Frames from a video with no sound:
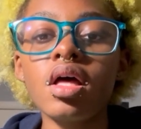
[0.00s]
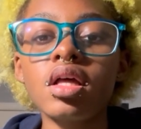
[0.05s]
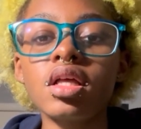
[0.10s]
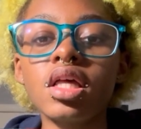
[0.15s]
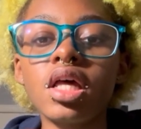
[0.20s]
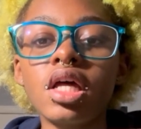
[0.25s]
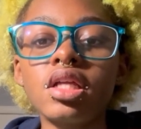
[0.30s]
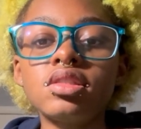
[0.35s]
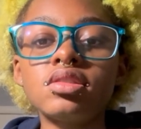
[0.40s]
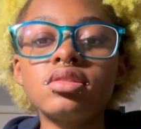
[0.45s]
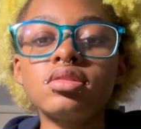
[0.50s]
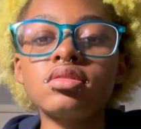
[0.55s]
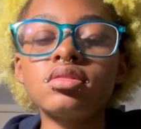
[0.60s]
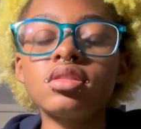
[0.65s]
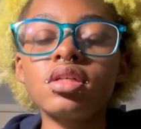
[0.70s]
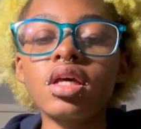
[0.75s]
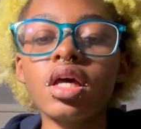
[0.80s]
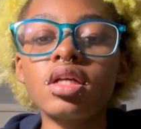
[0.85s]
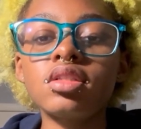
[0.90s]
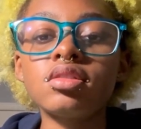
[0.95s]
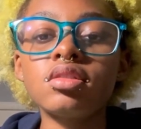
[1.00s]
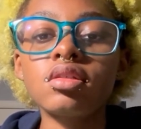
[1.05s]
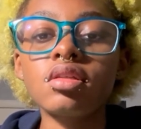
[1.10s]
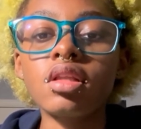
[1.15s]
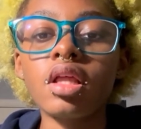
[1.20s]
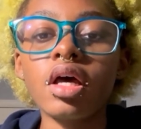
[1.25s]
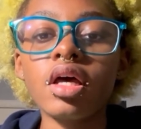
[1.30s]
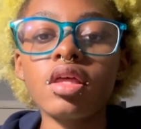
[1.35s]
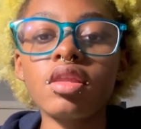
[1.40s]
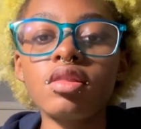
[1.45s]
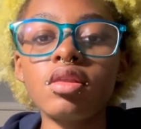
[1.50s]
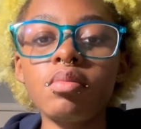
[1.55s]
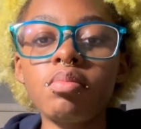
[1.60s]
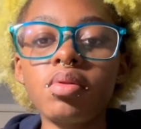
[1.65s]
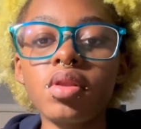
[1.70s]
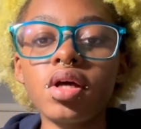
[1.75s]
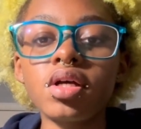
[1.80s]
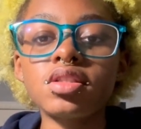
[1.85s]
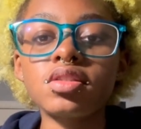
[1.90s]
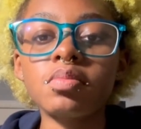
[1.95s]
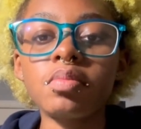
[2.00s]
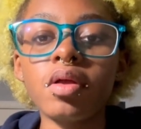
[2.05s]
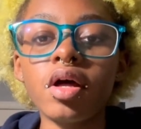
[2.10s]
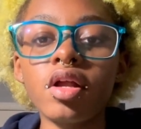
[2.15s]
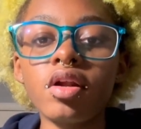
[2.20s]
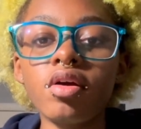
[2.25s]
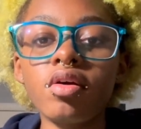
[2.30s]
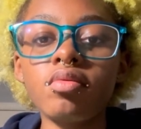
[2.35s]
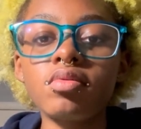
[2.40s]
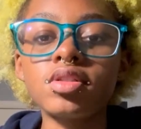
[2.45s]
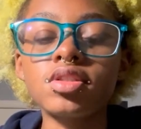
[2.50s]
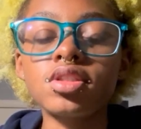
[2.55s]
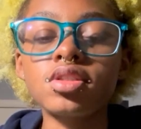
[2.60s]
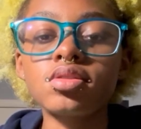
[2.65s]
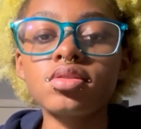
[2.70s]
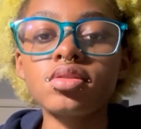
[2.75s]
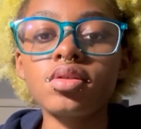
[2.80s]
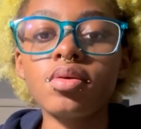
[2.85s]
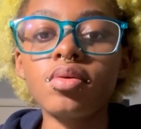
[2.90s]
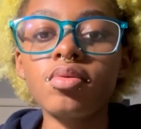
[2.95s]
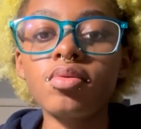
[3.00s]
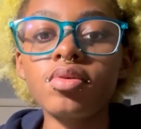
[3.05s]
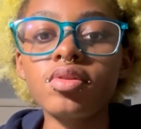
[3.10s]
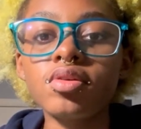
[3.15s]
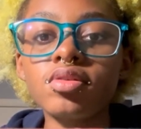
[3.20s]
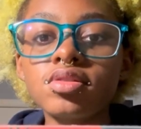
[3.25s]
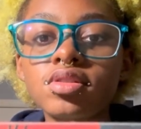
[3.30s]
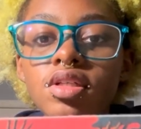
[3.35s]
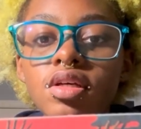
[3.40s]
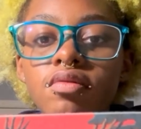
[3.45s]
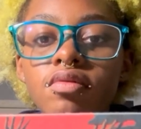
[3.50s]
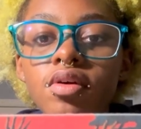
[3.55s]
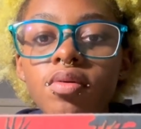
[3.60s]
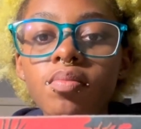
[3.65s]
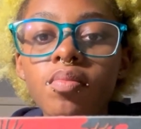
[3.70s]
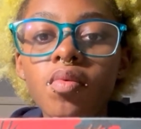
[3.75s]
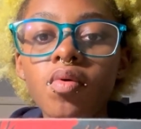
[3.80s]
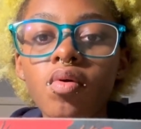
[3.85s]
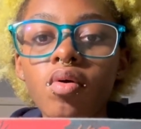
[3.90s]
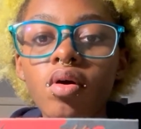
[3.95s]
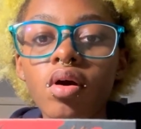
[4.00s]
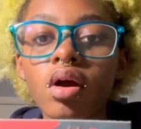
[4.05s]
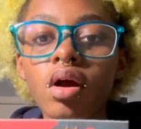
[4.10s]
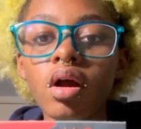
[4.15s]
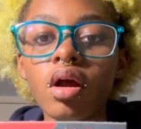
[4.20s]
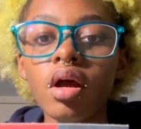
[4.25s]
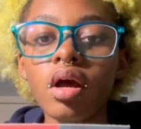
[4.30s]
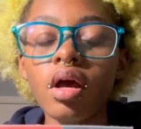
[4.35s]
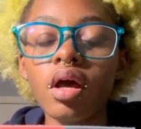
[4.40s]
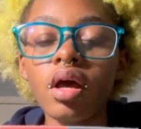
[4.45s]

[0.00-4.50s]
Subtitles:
get to like the blood splatter, which is so cool. There's even more